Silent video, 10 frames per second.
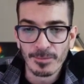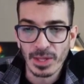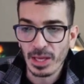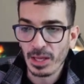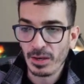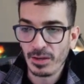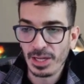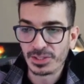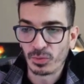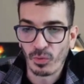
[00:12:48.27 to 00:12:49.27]
it
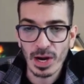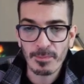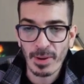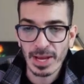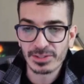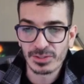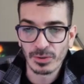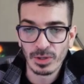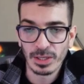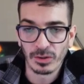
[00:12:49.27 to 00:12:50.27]
it's right back. So
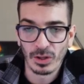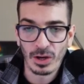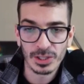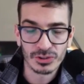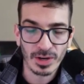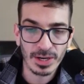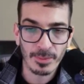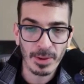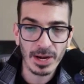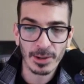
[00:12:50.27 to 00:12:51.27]
it launched, right? It
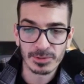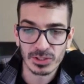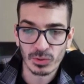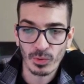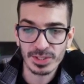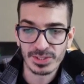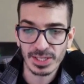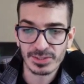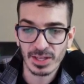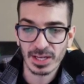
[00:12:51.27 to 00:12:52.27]
made it up to 20
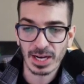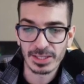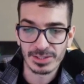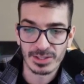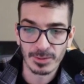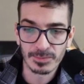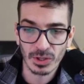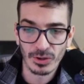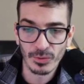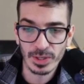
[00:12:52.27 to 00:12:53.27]
cents and then got dumped
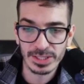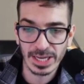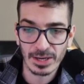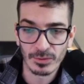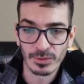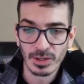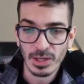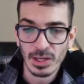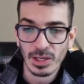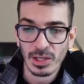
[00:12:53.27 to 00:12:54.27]
all the way down
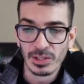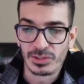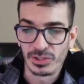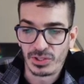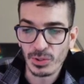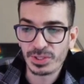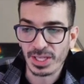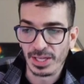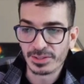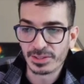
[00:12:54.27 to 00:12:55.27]
to two
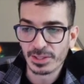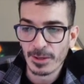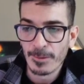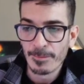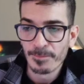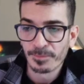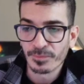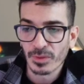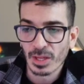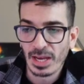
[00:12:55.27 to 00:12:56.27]
cents.
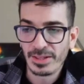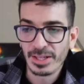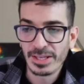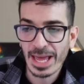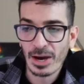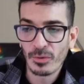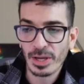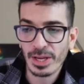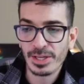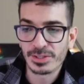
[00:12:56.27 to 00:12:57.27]
And then now
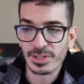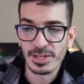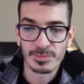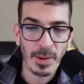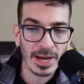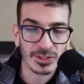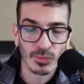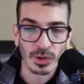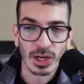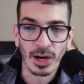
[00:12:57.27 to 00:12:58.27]
it is it is back to
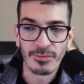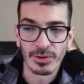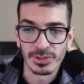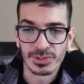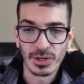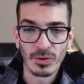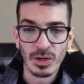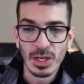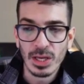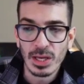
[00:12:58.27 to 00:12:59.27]
recovered. So
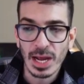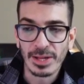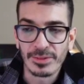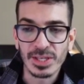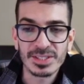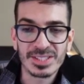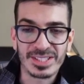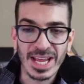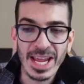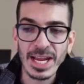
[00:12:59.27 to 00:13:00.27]
at this
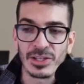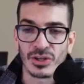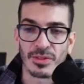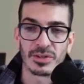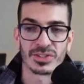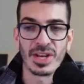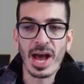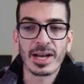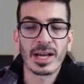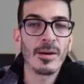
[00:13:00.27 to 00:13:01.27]
stage, there's
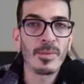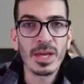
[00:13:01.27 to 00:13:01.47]
not going to be